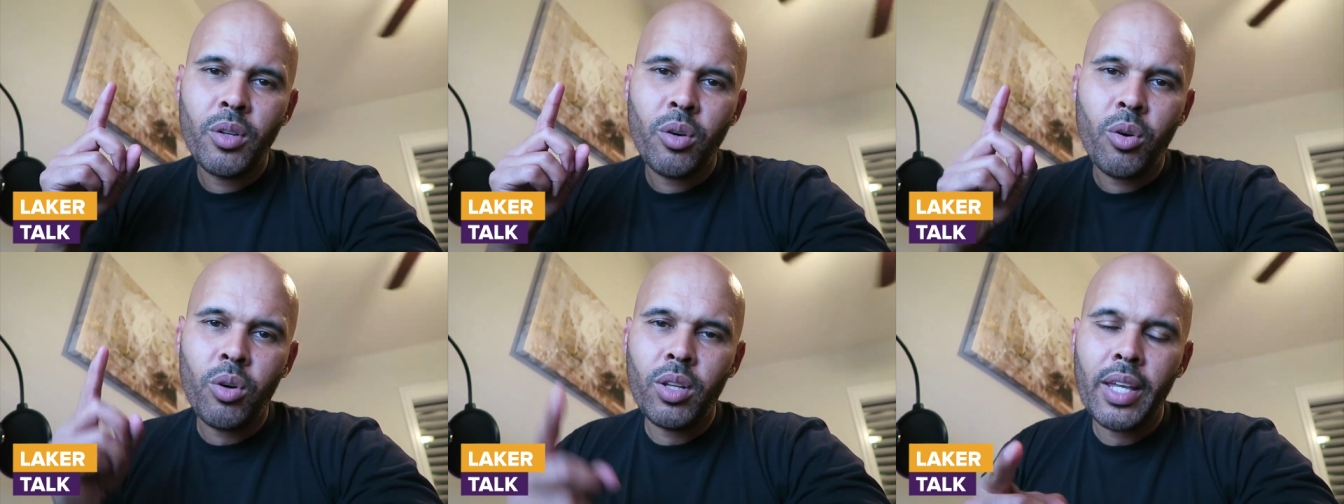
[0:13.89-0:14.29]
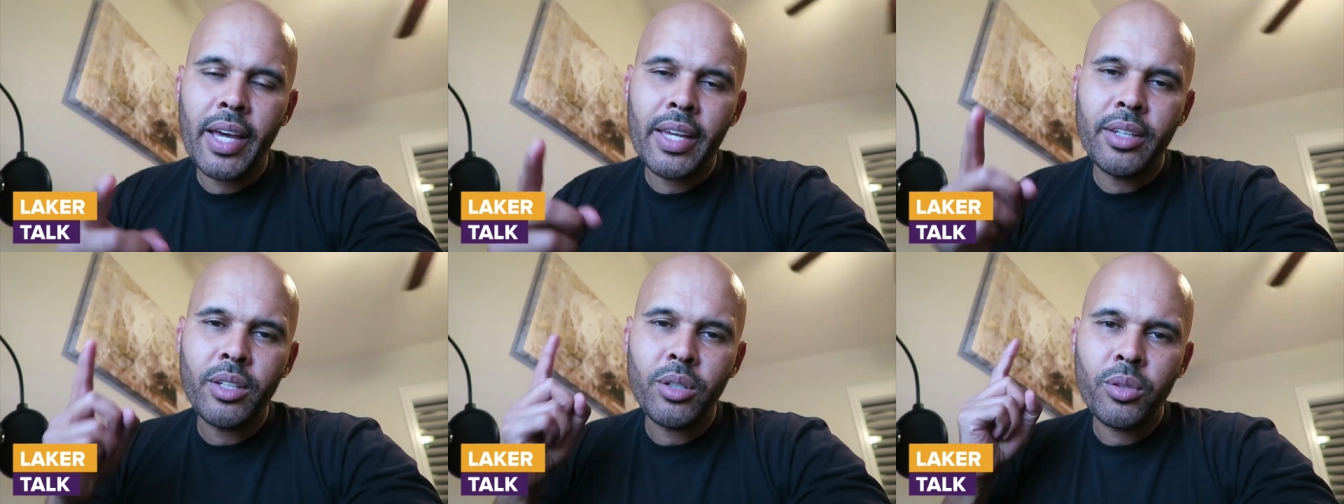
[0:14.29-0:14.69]

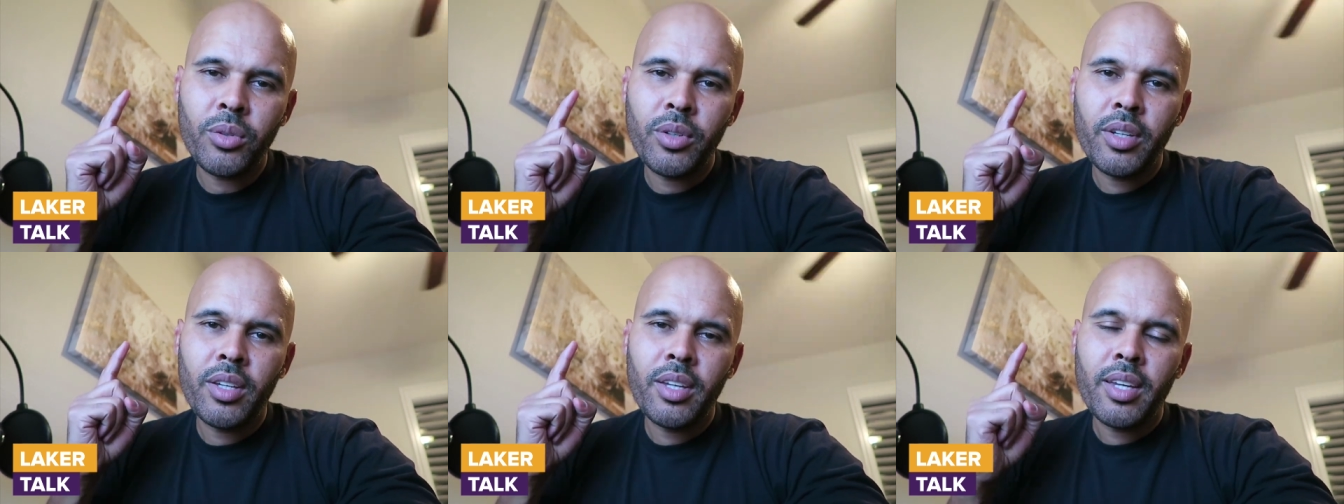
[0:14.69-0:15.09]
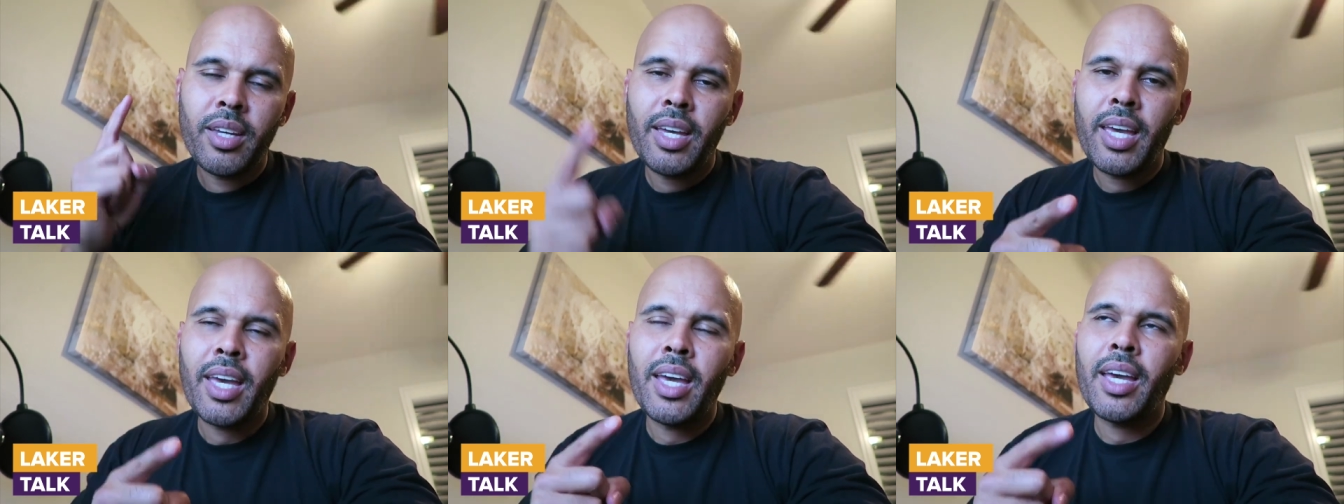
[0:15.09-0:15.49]
Orlando
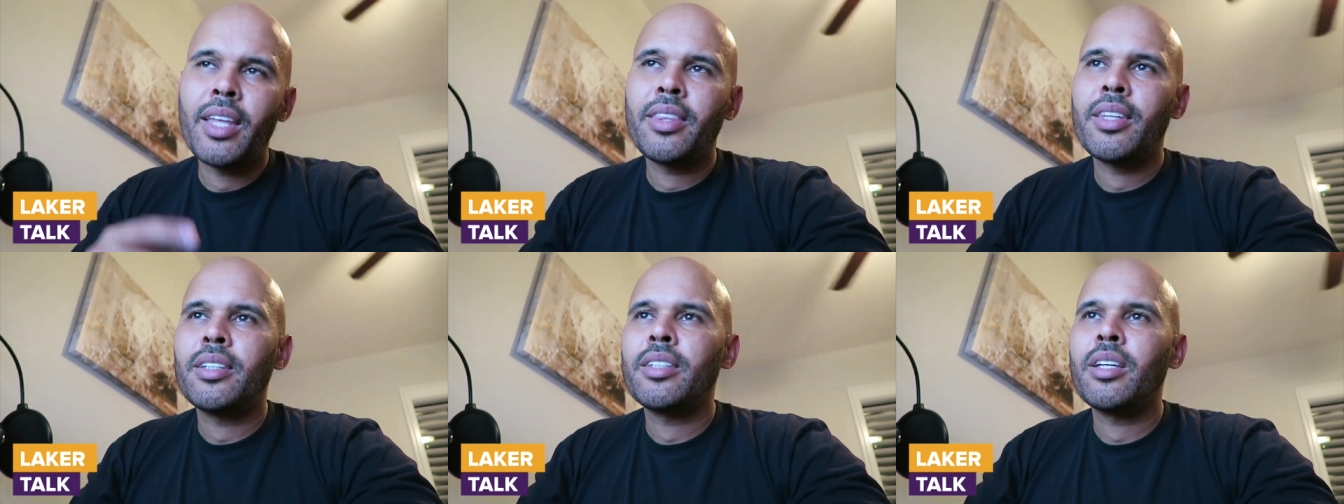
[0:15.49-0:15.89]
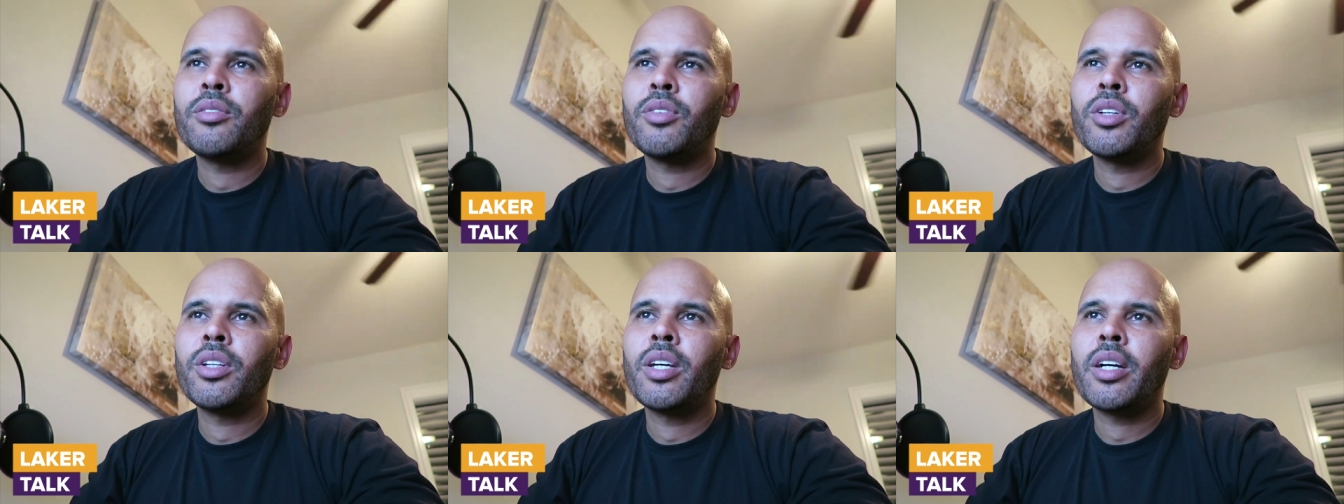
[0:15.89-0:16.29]
and the
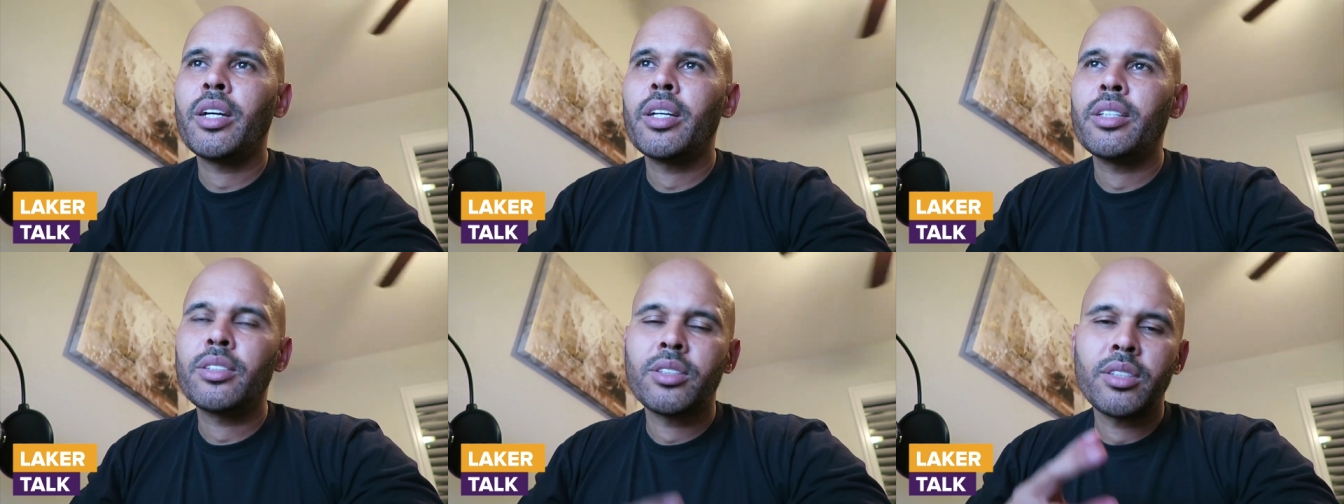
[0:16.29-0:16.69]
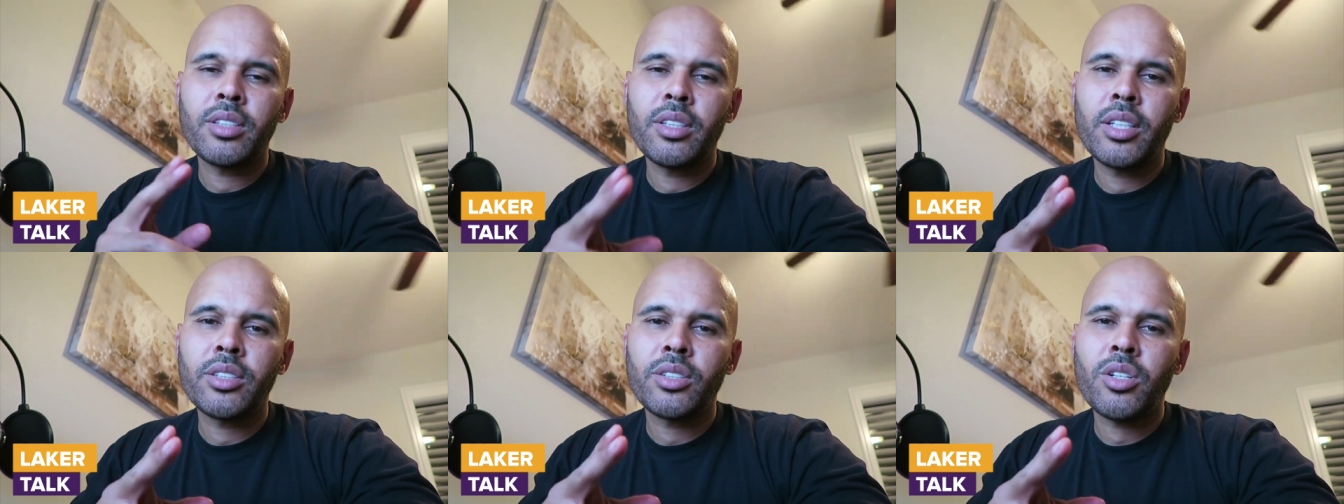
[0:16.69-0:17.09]
Denver Nuggets.
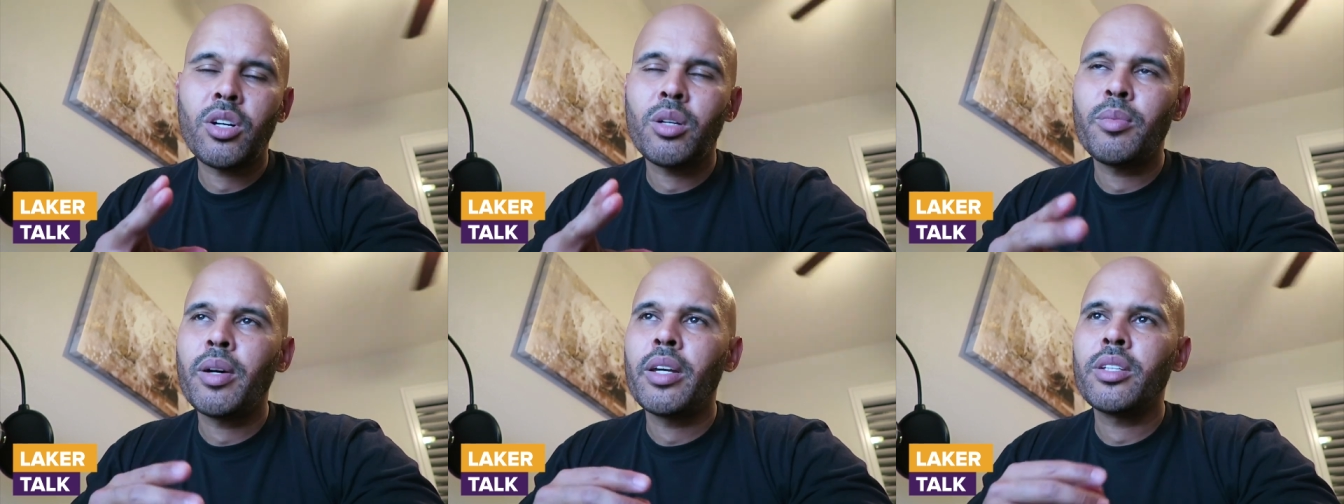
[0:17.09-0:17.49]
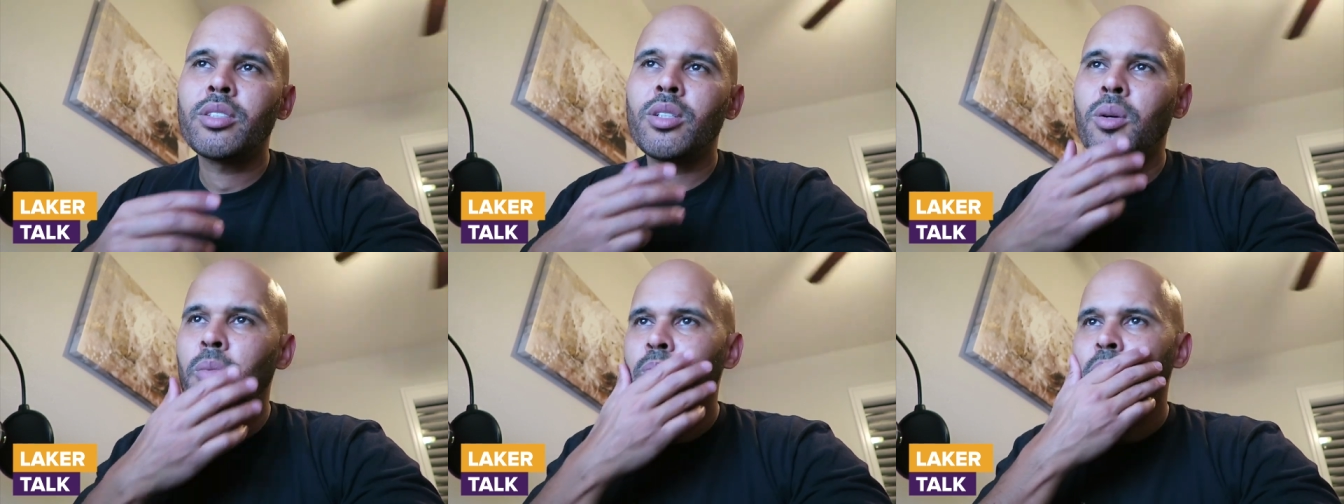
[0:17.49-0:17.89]
Let's talk about it.
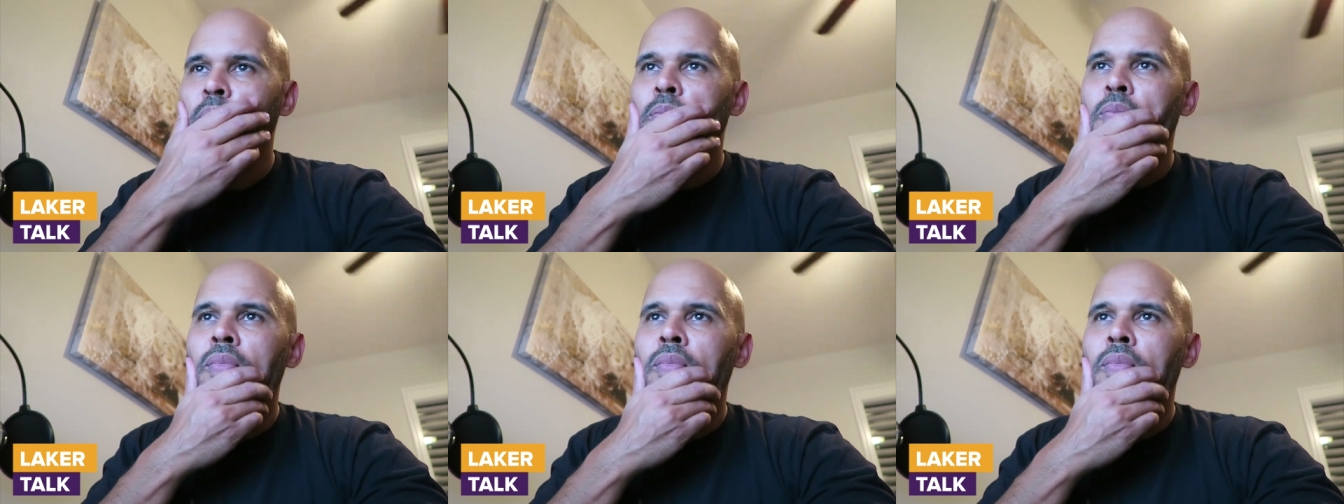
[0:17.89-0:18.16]
So,